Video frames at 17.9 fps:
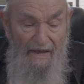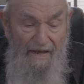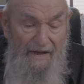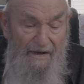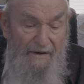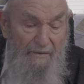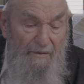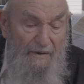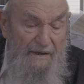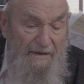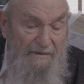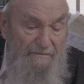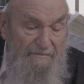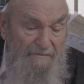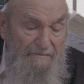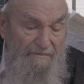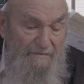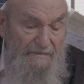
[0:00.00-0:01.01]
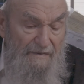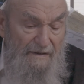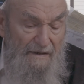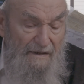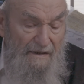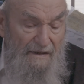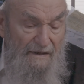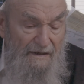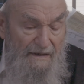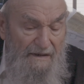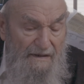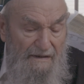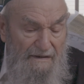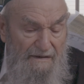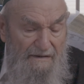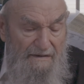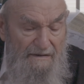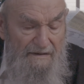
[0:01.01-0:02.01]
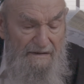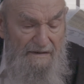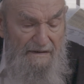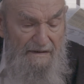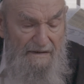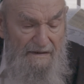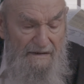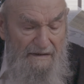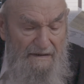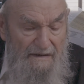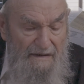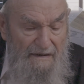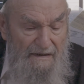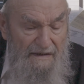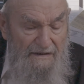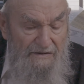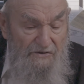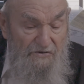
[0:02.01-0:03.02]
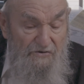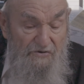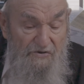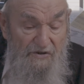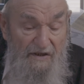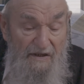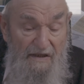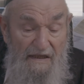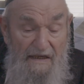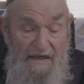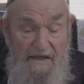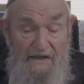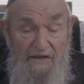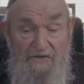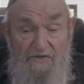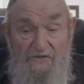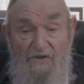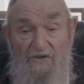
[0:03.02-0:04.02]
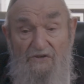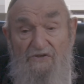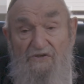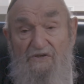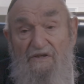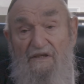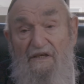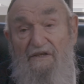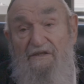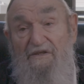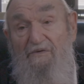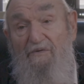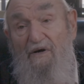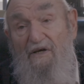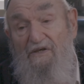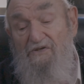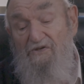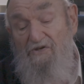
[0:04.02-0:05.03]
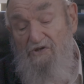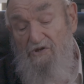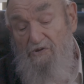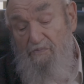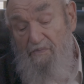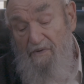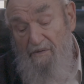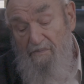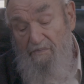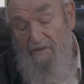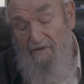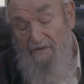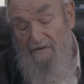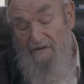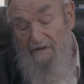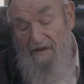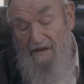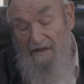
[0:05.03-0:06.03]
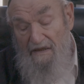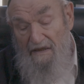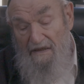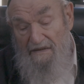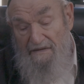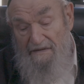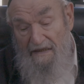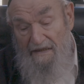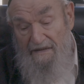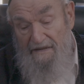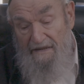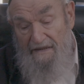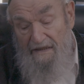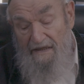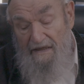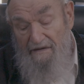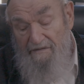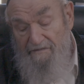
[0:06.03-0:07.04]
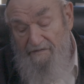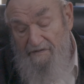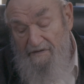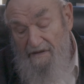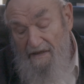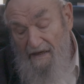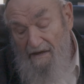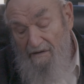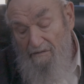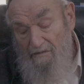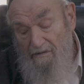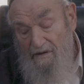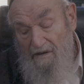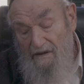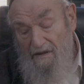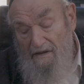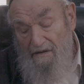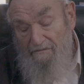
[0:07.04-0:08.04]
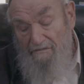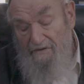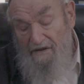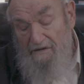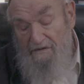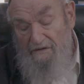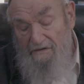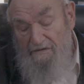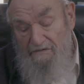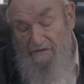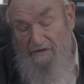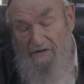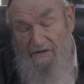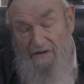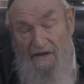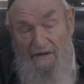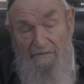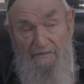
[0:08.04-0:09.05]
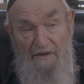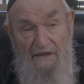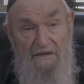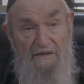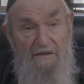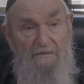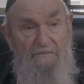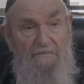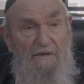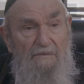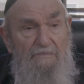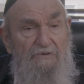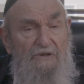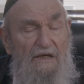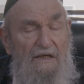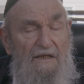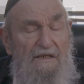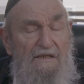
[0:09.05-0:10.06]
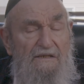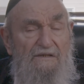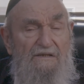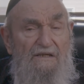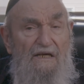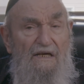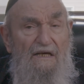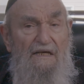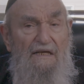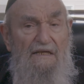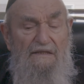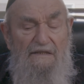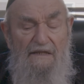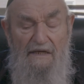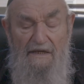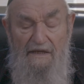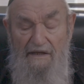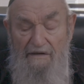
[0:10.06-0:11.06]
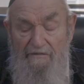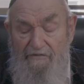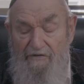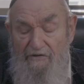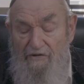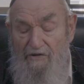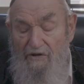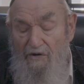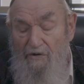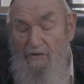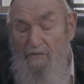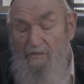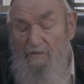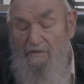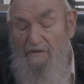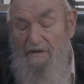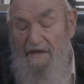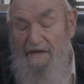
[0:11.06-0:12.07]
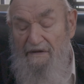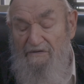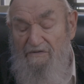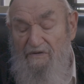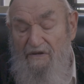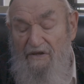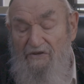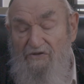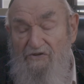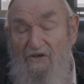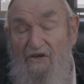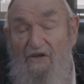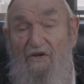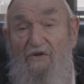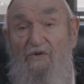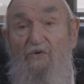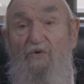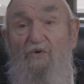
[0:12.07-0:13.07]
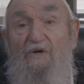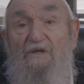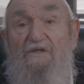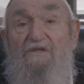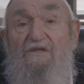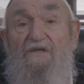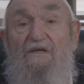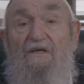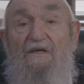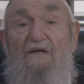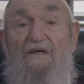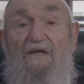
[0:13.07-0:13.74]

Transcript: Anyway, uh, and you see that he's such that there are such people, not in game for now, but there's this time that the upshot is that even though the, the son-in-laws